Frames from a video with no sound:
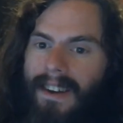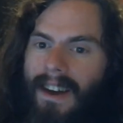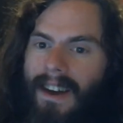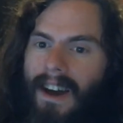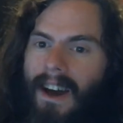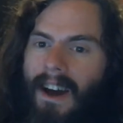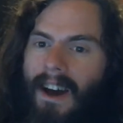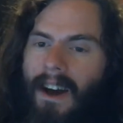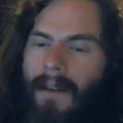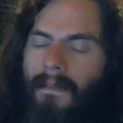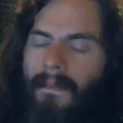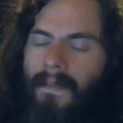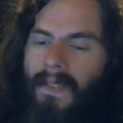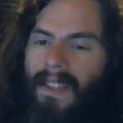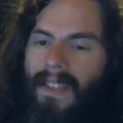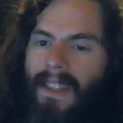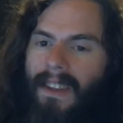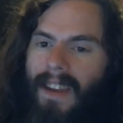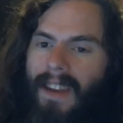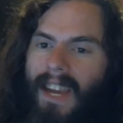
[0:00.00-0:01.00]
in
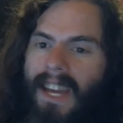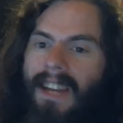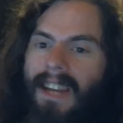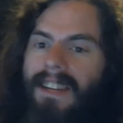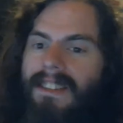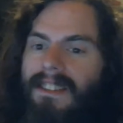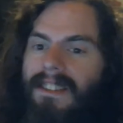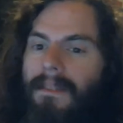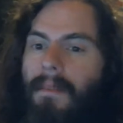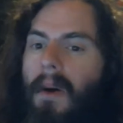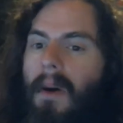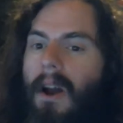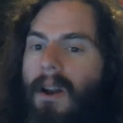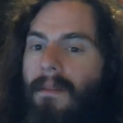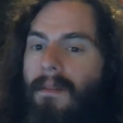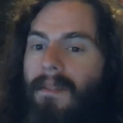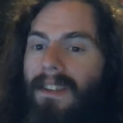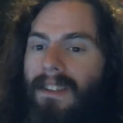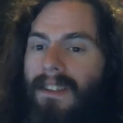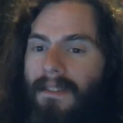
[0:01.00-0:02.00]
a
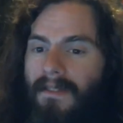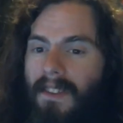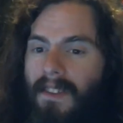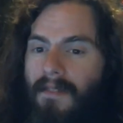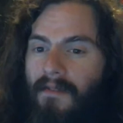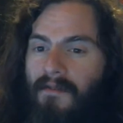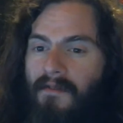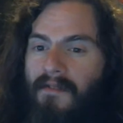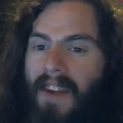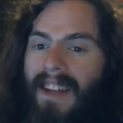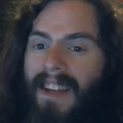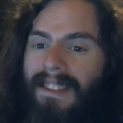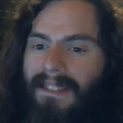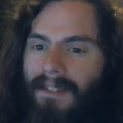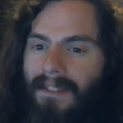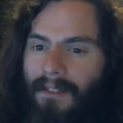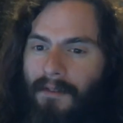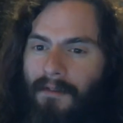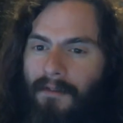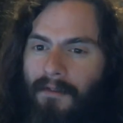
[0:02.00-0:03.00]
Department of
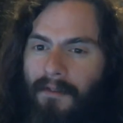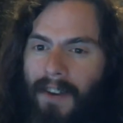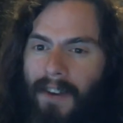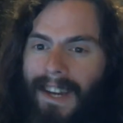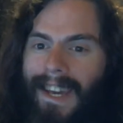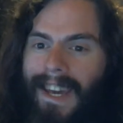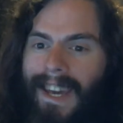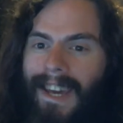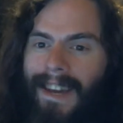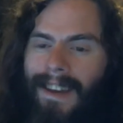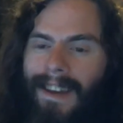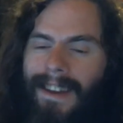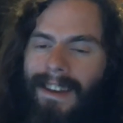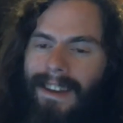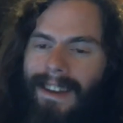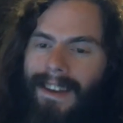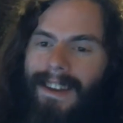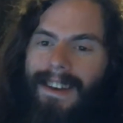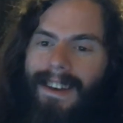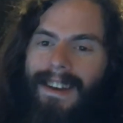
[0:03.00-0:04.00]
Defense fucking
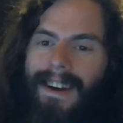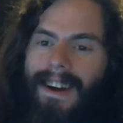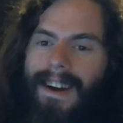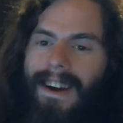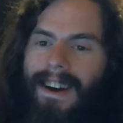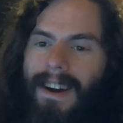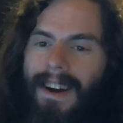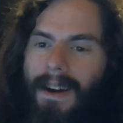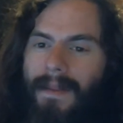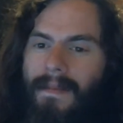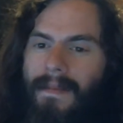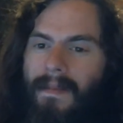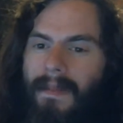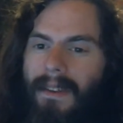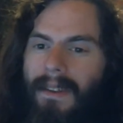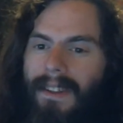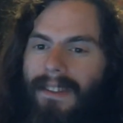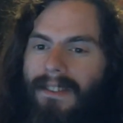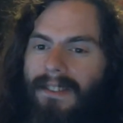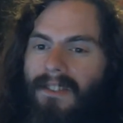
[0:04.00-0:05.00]

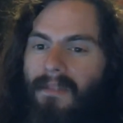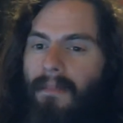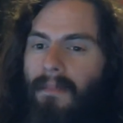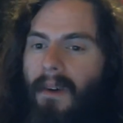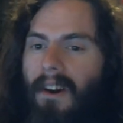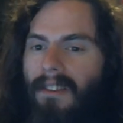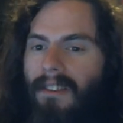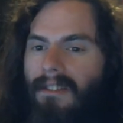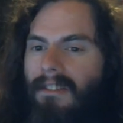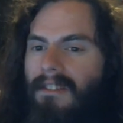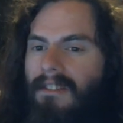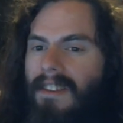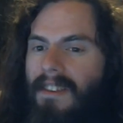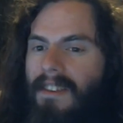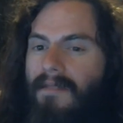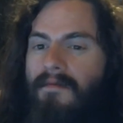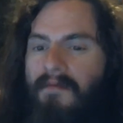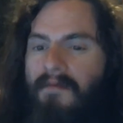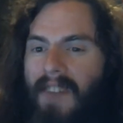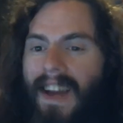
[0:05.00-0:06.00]
sponsored
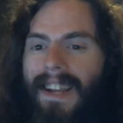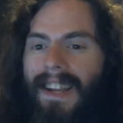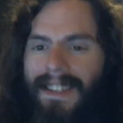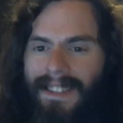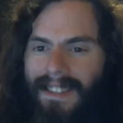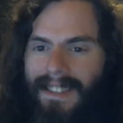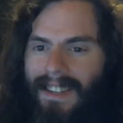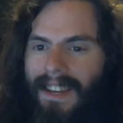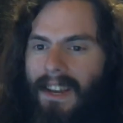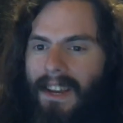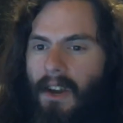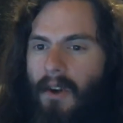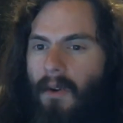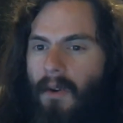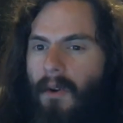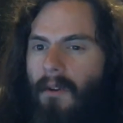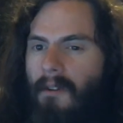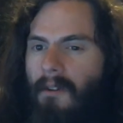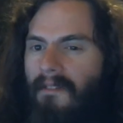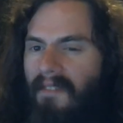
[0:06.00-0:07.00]
event
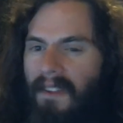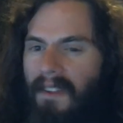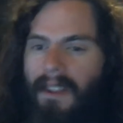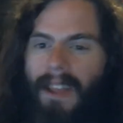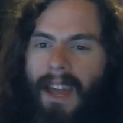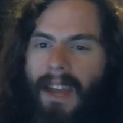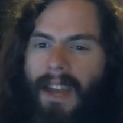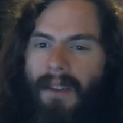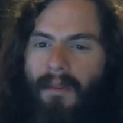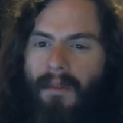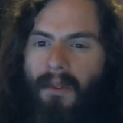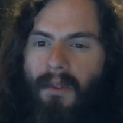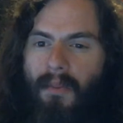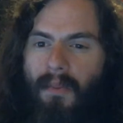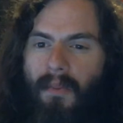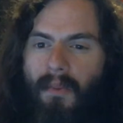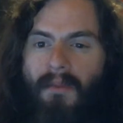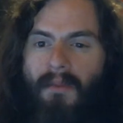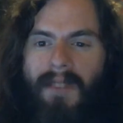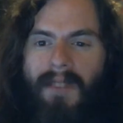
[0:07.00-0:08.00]
affiliated with
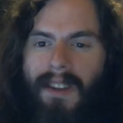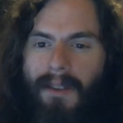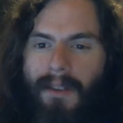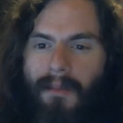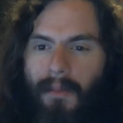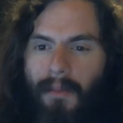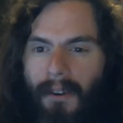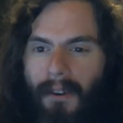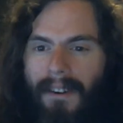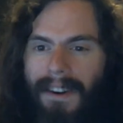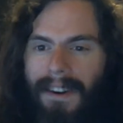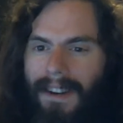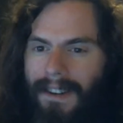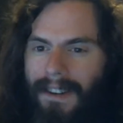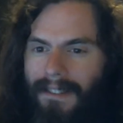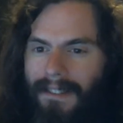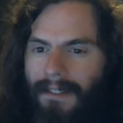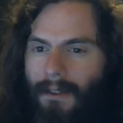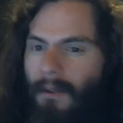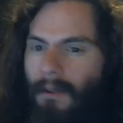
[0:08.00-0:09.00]
wounded
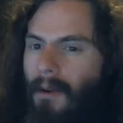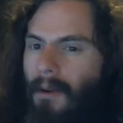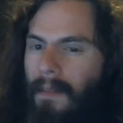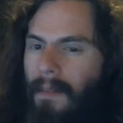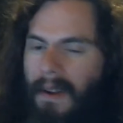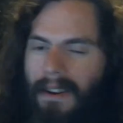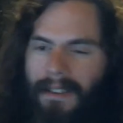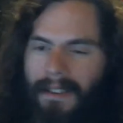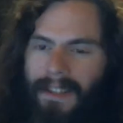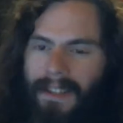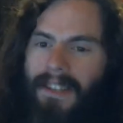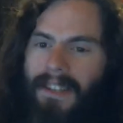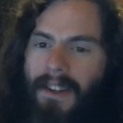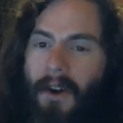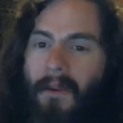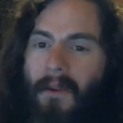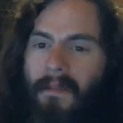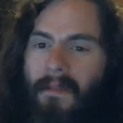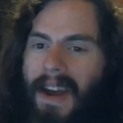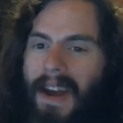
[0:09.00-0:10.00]
warriors who apparently
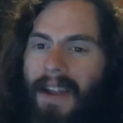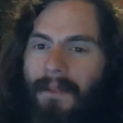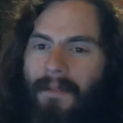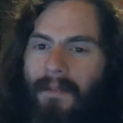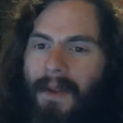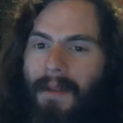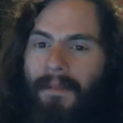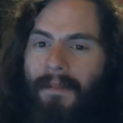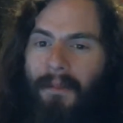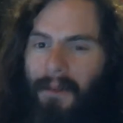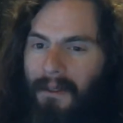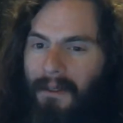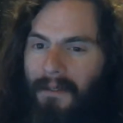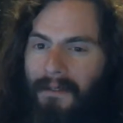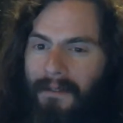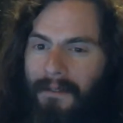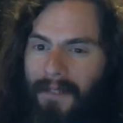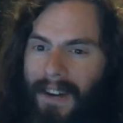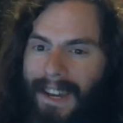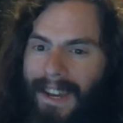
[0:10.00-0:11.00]
don't mind people with
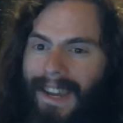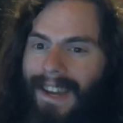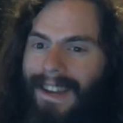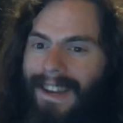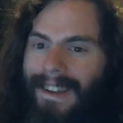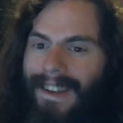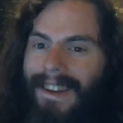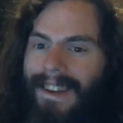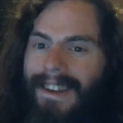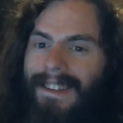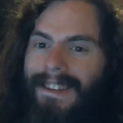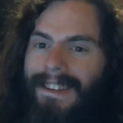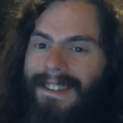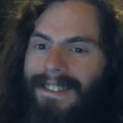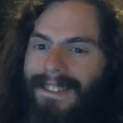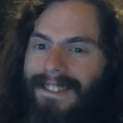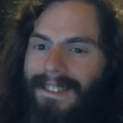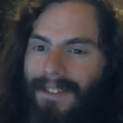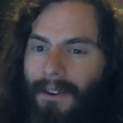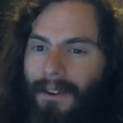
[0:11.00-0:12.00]
fucking
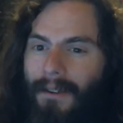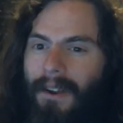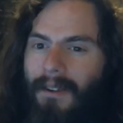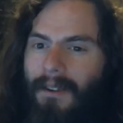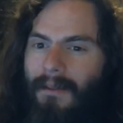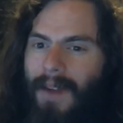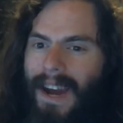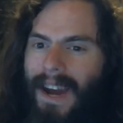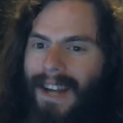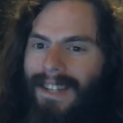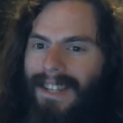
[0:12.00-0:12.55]
Sonnenrad